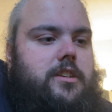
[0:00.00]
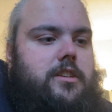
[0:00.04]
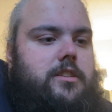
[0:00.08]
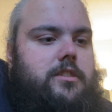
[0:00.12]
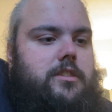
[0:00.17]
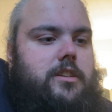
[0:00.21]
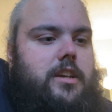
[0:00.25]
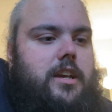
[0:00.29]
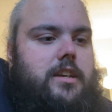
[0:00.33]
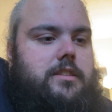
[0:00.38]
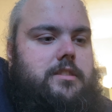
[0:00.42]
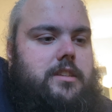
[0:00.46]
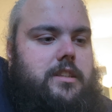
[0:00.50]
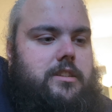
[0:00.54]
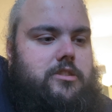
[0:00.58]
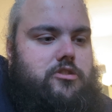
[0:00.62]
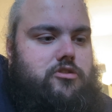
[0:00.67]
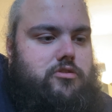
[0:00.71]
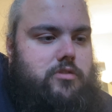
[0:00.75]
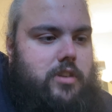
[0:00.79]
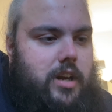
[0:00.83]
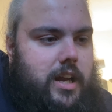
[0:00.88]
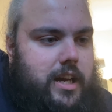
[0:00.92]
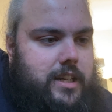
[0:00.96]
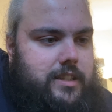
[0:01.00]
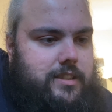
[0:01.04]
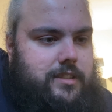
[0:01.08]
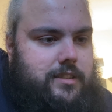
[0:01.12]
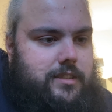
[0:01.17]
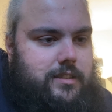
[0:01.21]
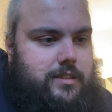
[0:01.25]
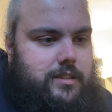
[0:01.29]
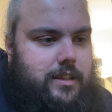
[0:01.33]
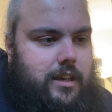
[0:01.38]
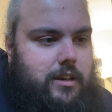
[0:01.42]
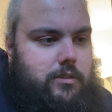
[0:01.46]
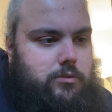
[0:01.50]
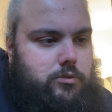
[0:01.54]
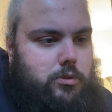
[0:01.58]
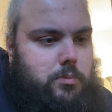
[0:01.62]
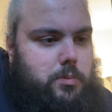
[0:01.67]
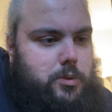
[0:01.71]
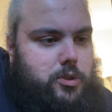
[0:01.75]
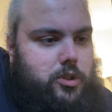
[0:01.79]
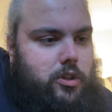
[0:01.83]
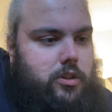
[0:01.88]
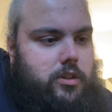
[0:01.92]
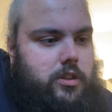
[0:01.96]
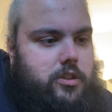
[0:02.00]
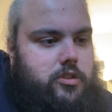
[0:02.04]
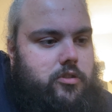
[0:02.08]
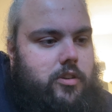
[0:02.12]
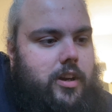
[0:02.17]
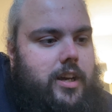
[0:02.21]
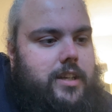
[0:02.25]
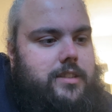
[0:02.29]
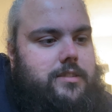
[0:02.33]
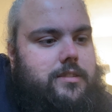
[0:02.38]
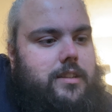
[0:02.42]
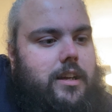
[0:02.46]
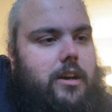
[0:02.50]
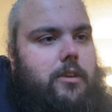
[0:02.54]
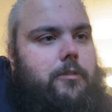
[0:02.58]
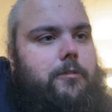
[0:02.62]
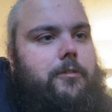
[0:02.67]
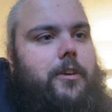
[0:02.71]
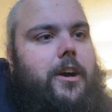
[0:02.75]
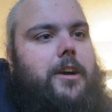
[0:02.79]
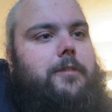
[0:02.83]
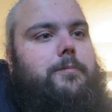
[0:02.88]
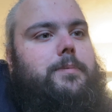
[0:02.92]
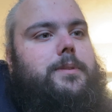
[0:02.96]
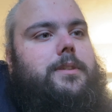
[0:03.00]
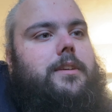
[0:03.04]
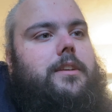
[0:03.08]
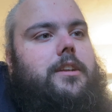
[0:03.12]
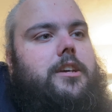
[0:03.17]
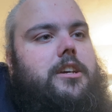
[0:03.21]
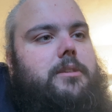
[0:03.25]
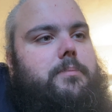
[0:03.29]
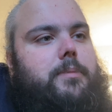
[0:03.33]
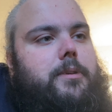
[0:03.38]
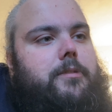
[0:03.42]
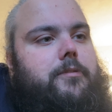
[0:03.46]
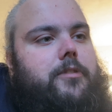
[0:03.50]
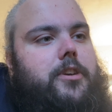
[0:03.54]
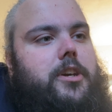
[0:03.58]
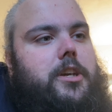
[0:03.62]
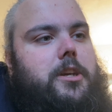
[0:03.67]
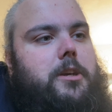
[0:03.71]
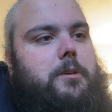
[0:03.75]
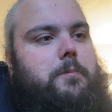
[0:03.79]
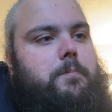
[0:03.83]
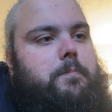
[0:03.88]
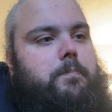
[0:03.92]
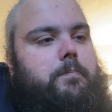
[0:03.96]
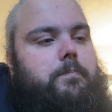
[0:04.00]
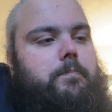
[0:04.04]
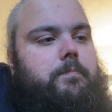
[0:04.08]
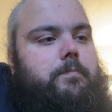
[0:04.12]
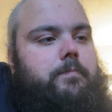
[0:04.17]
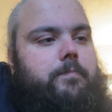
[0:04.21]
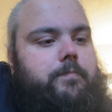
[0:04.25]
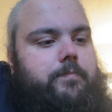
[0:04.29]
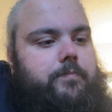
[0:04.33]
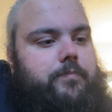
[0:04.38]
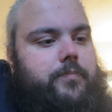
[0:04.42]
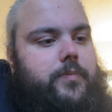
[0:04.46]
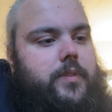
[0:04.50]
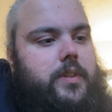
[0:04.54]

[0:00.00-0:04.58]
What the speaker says: So yeah, it's a dry stout, double chocolate dry stout, 5% ABV.